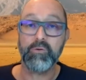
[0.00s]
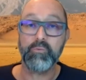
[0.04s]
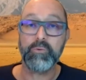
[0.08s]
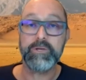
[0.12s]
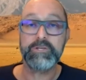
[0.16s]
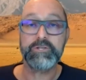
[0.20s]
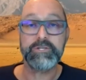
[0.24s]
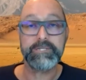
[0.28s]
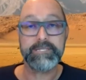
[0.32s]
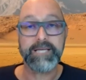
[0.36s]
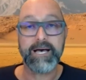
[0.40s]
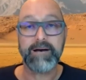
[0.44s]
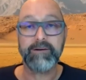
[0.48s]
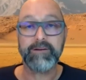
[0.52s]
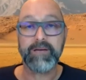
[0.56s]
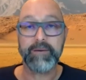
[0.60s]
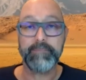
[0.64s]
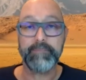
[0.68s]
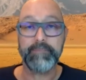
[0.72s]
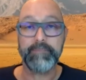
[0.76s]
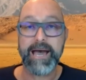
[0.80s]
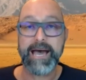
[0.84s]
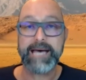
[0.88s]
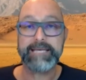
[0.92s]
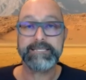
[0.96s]
which is our
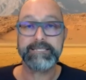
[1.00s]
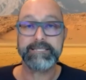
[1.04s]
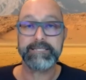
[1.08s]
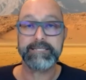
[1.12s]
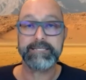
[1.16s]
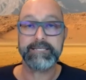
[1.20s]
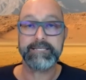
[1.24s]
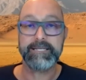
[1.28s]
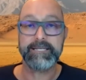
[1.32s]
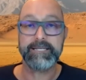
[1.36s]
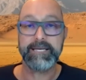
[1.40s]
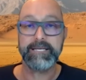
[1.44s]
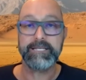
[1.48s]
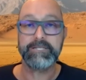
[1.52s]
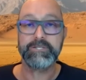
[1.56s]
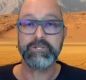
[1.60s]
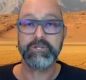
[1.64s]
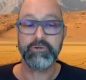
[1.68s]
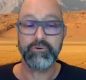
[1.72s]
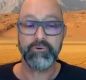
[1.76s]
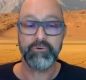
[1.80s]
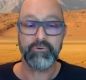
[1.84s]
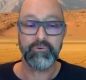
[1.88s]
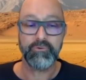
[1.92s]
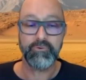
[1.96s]
capacity
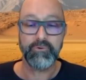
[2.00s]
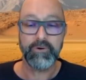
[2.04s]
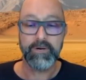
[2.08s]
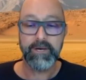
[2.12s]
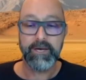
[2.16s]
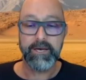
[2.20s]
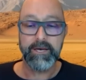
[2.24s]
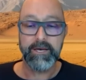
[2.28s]
to